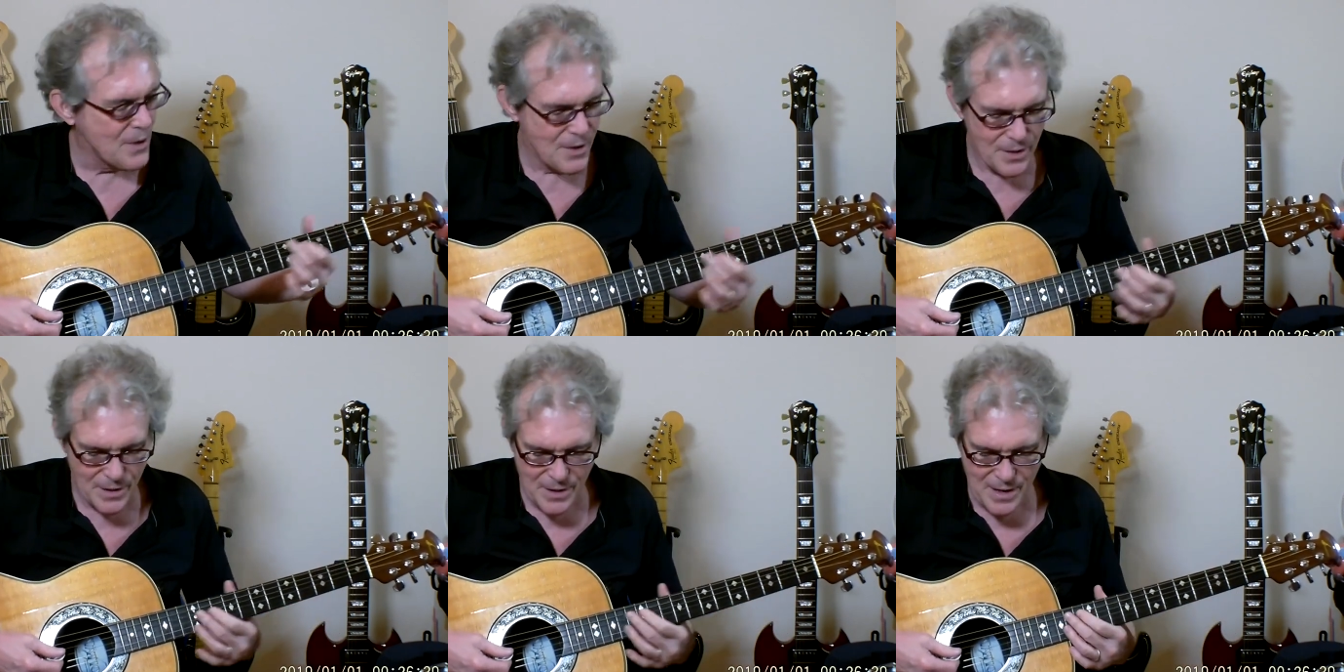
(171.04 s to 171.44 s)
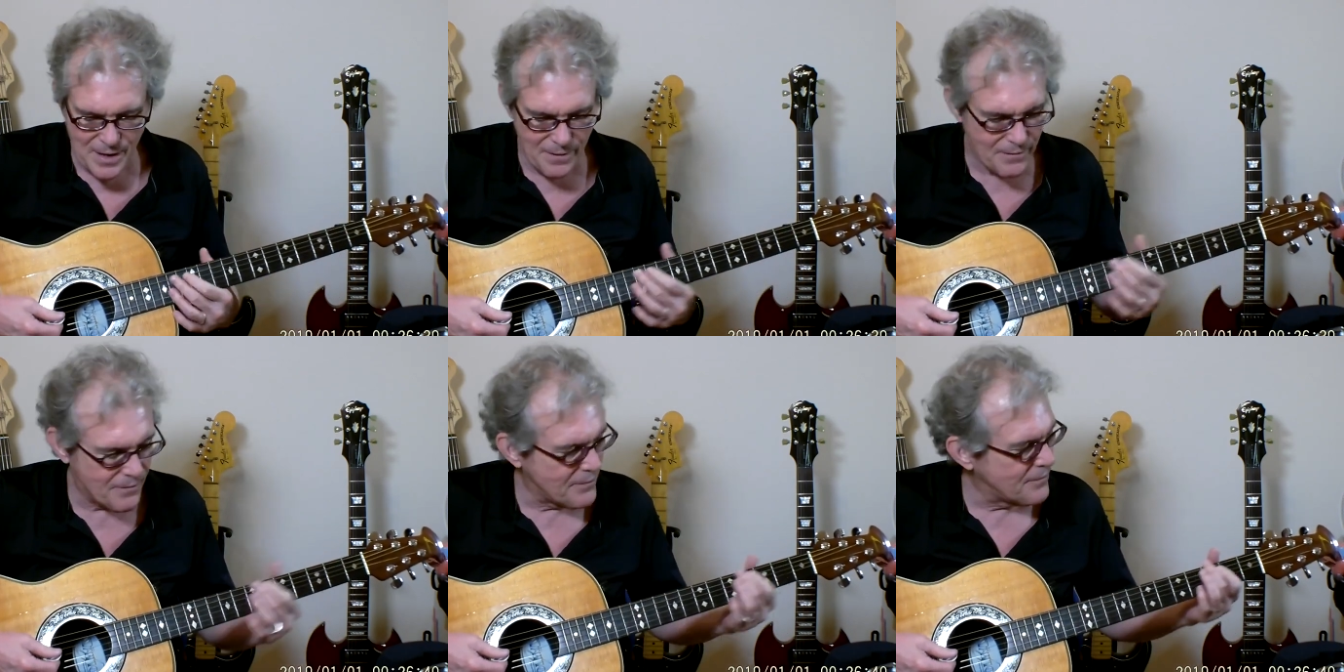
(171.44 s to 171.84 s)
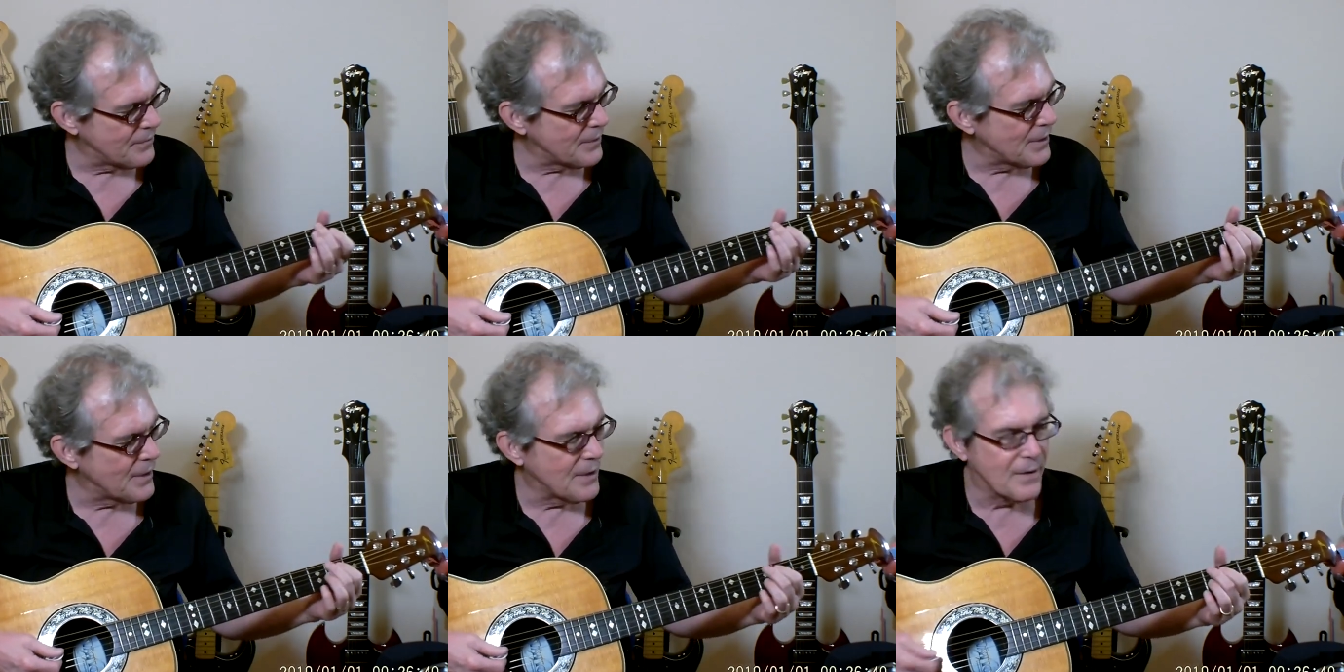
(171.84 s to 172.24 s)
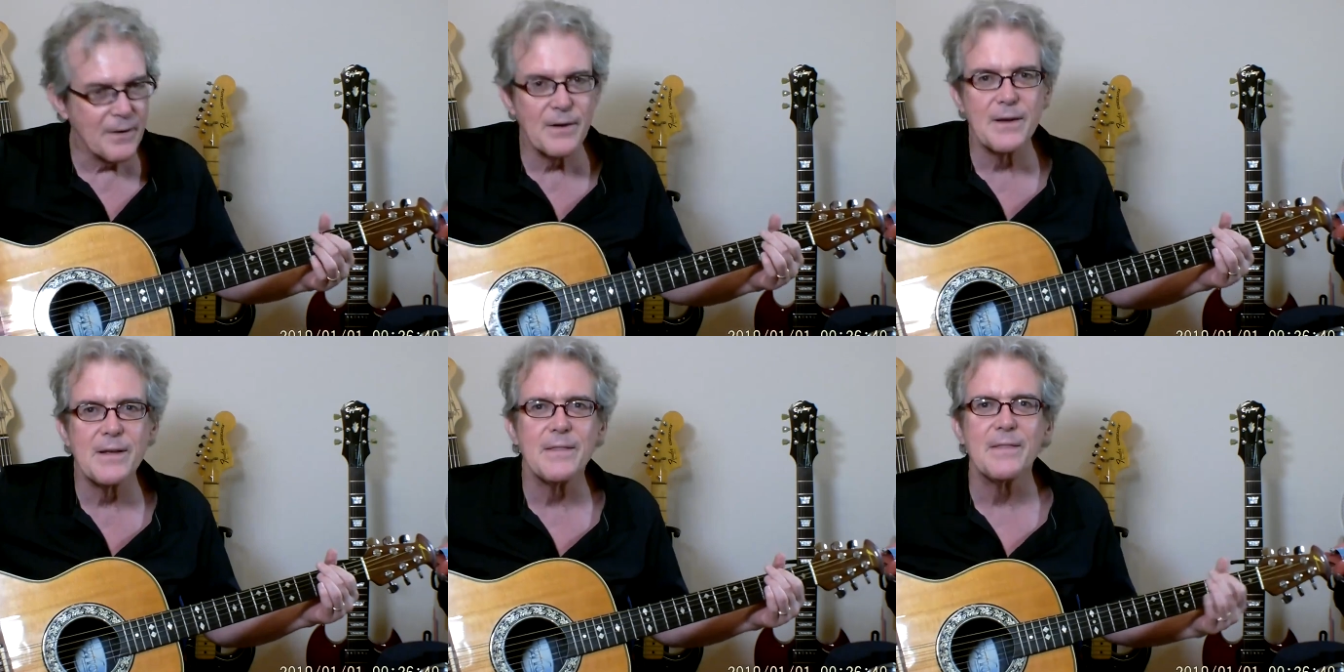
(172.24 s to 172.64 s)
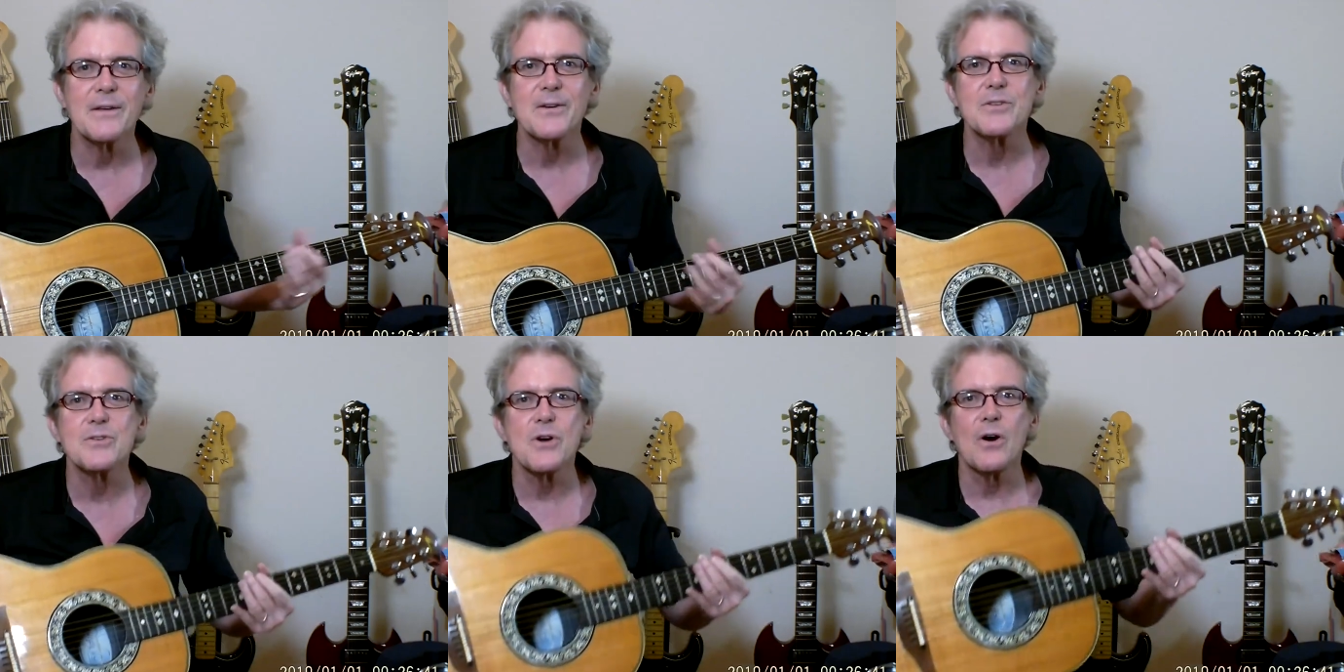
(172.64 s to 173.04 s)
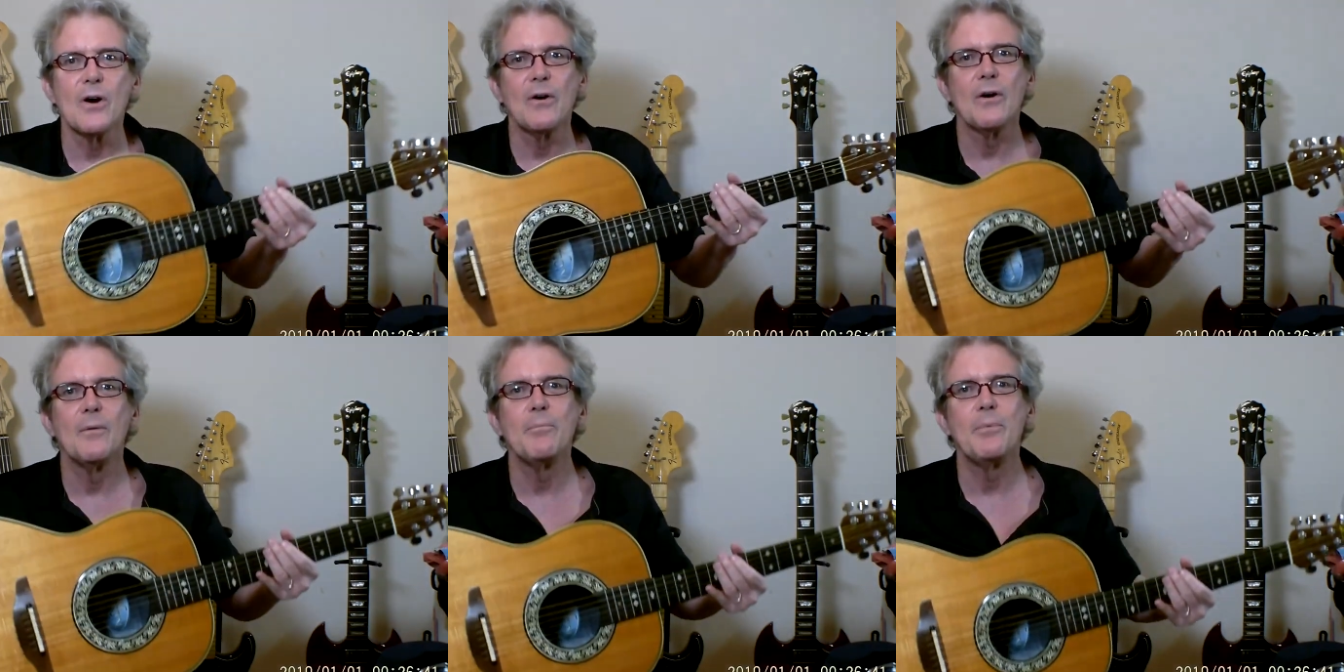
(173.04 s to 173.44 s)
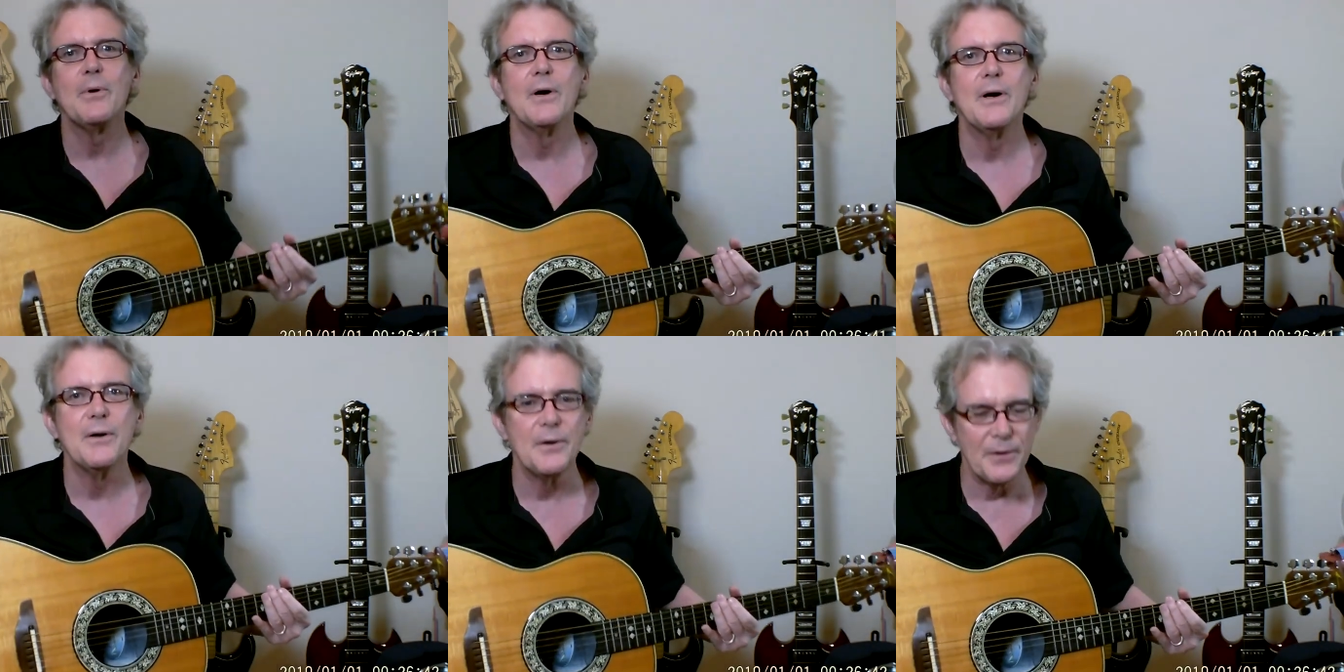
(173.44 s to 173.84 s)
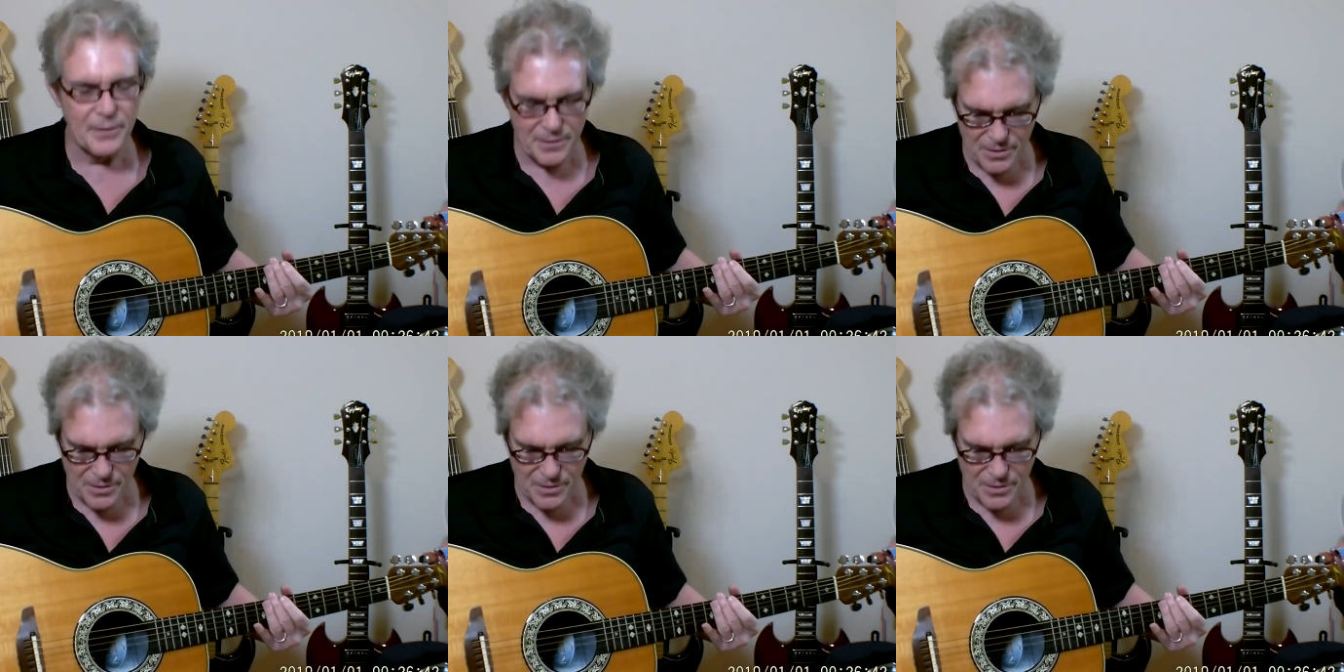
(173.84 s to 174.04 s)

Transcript: kind of uh, get the guitar up on, a,